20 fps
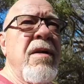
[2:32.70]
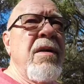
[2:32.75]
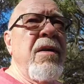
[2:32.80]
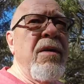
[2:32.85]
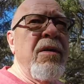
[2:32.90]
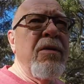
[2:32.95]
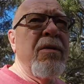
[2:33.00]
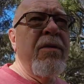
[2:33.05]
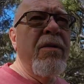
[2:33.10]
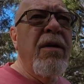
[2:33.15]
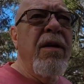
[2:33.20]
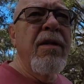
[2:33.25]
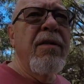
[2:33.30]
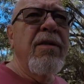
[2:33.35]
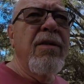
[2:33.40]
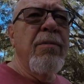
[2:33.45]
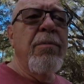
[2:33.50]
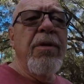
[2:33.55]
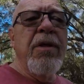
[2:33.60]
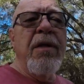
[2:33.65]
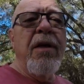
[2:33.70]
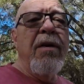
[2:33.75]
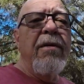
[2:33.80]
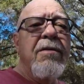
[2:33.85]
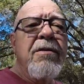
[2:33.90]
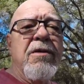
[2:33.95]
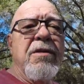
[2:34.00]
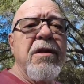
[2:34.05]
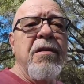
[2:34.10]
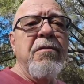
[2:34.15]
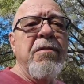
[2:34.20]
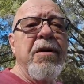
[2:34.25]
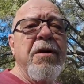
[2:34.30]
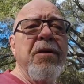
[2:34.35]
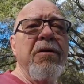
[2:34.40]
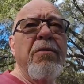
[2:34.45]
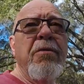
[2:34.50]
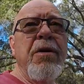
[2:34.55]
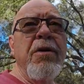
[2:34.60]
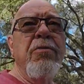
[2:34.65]
Sure nice to be down in 70
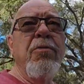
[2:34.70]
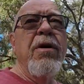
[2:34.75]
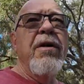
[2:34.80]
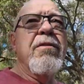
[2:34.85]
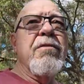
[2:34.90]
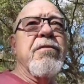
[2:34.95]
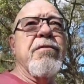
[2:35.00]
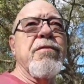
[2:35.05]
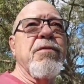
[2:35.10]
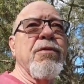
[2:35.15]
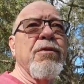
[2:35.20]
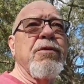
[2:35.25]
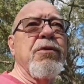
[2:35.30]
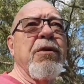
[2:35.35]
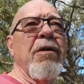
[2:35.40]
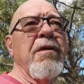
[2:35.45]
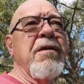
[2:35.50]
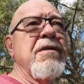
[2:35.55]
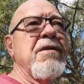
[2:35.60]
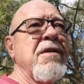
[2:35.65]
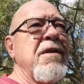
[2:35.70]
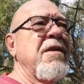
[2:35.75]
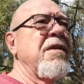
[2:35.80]
degree weather for a change.